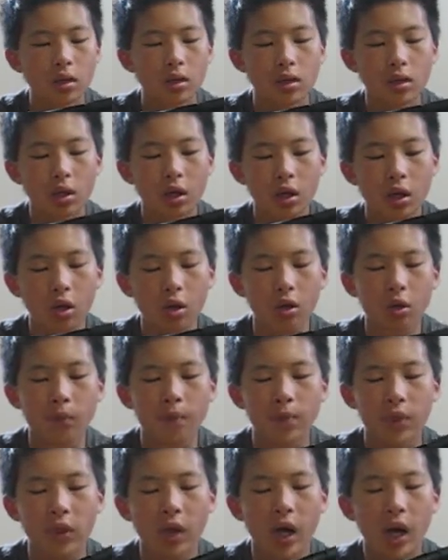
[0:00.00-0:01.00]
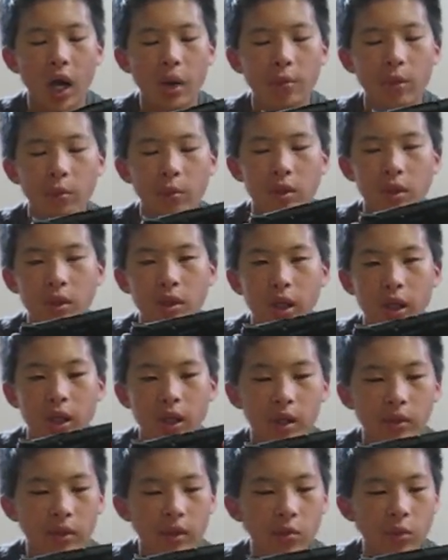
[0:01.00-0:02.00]
so the hop-up is not
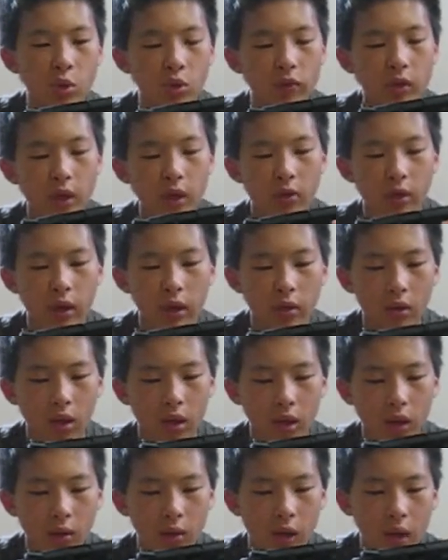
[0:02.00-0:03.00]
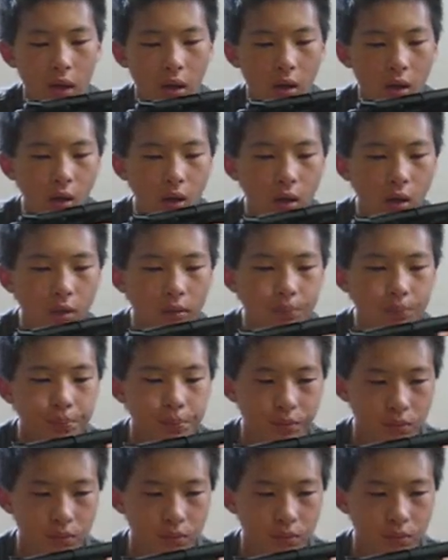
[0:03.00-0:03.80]
going to be moving around on you at all.